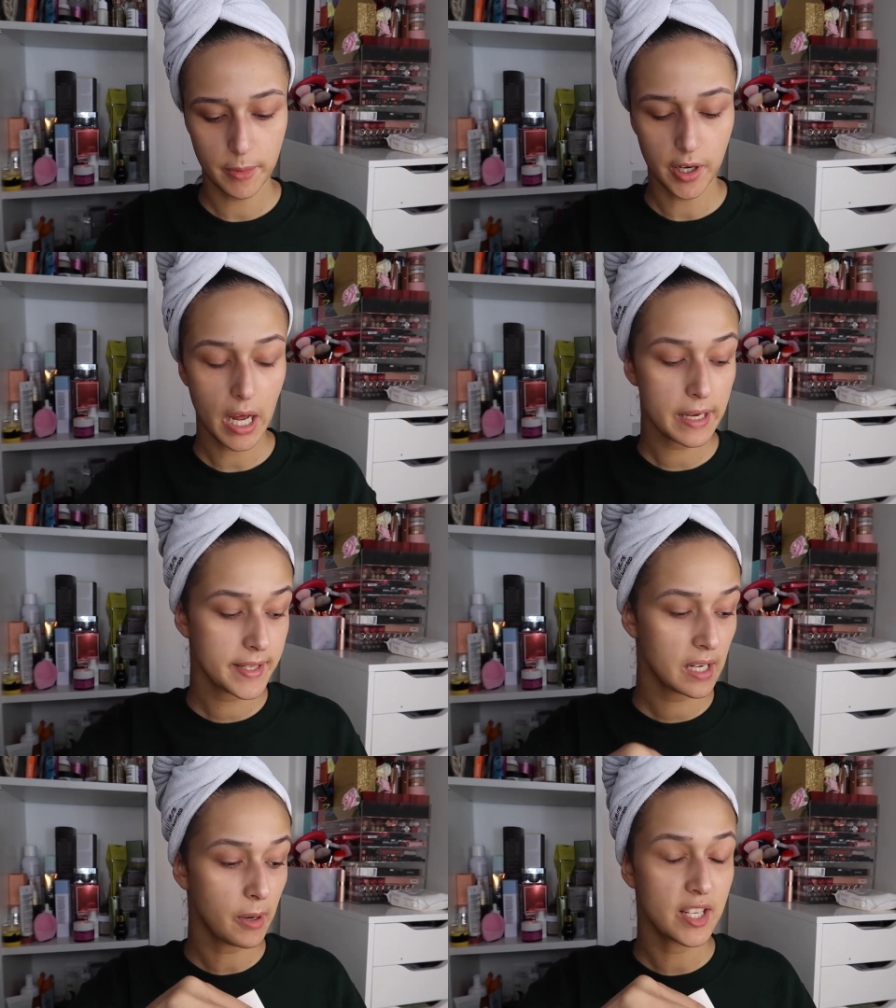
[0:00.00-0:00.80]
now
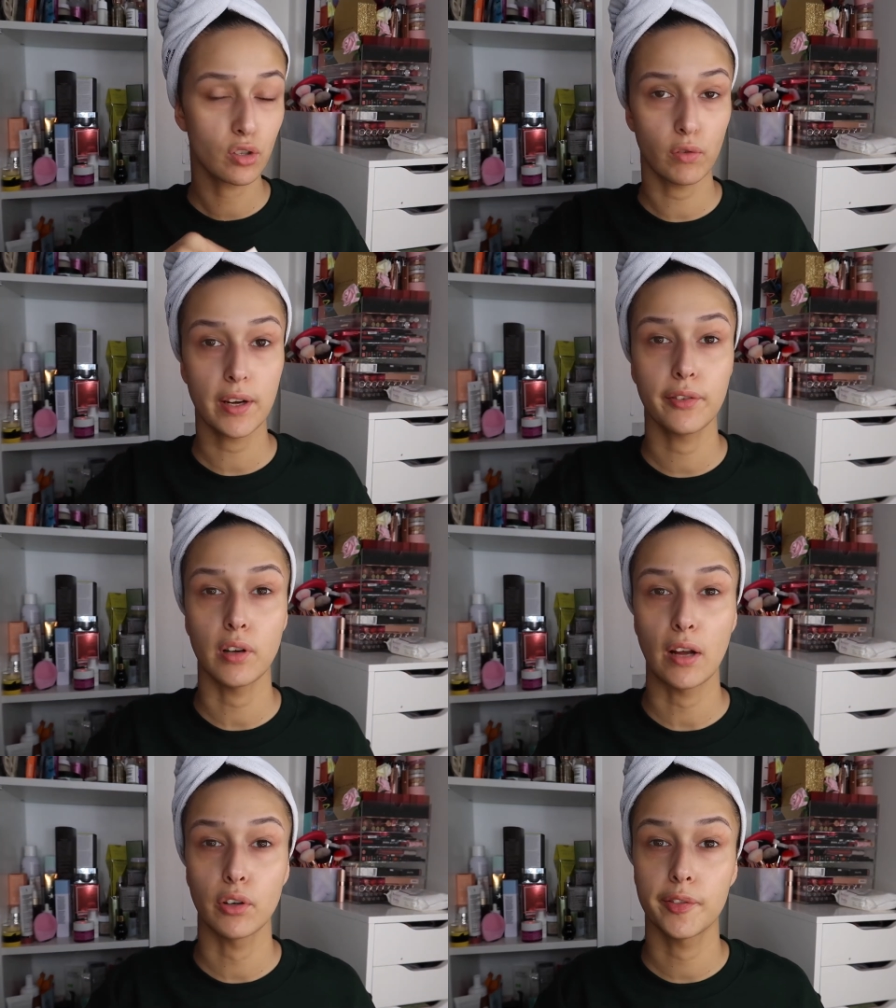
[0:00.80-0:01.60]
niacinamide's great for
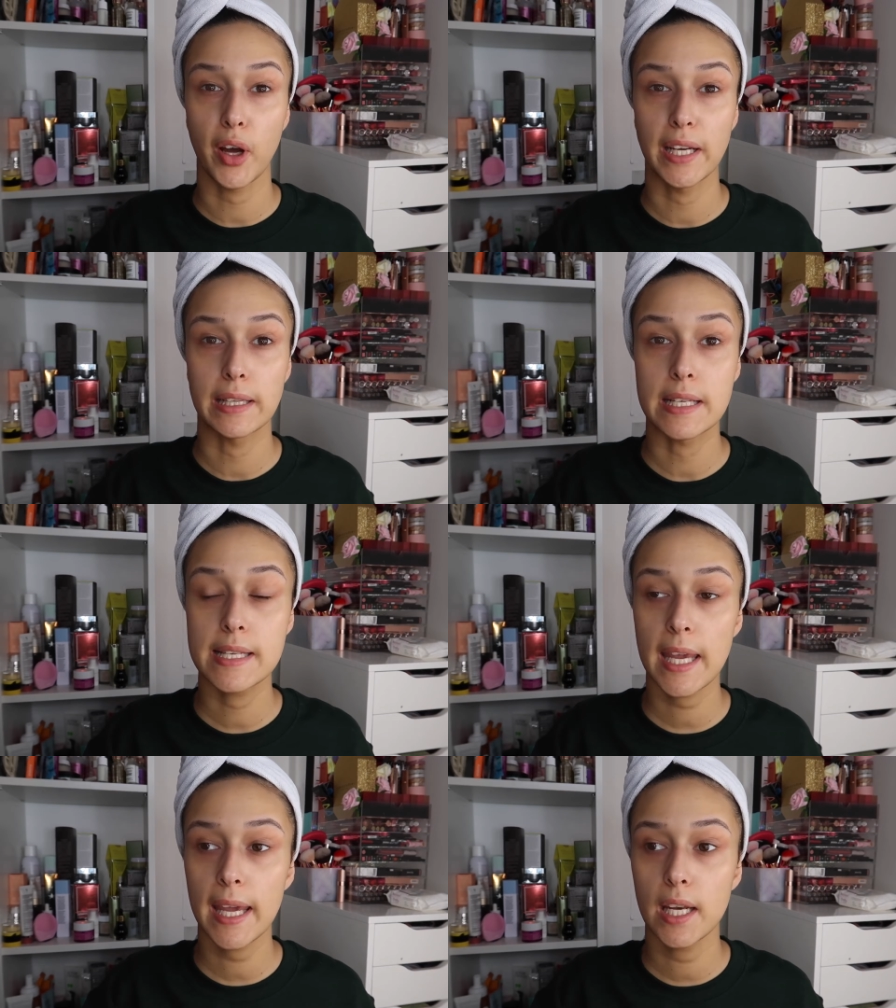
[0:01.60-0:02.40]
like refining the
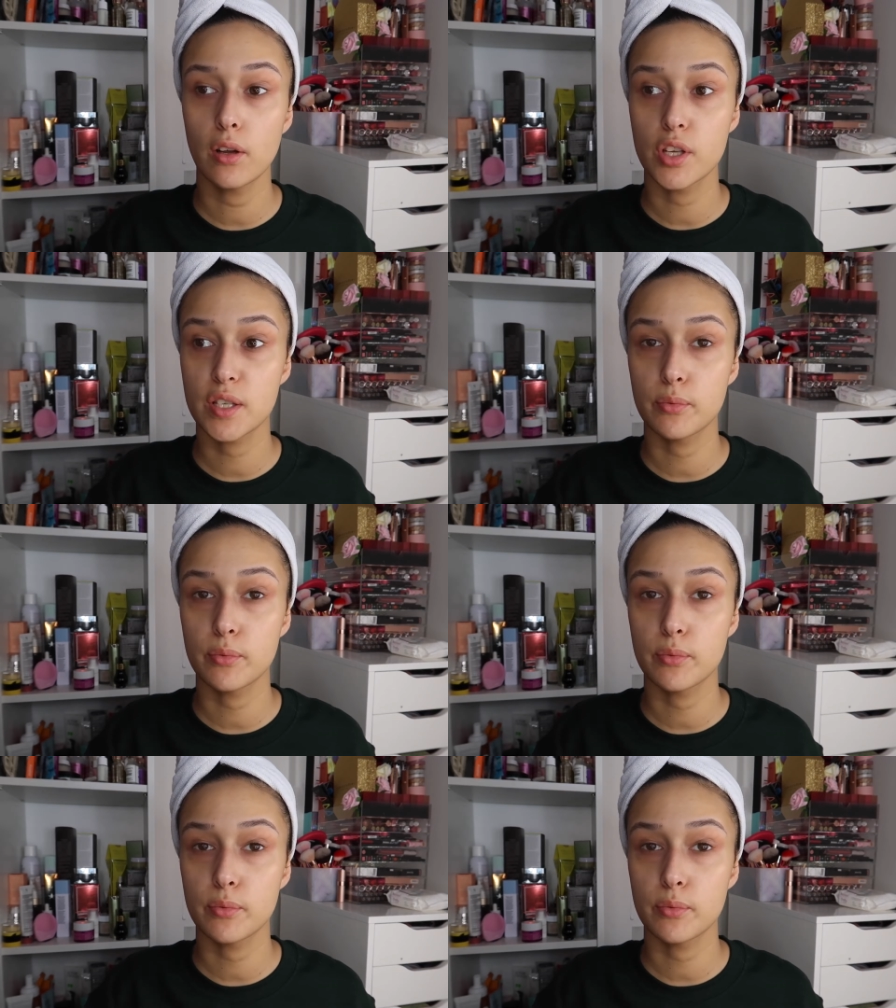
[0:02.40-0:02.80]
skin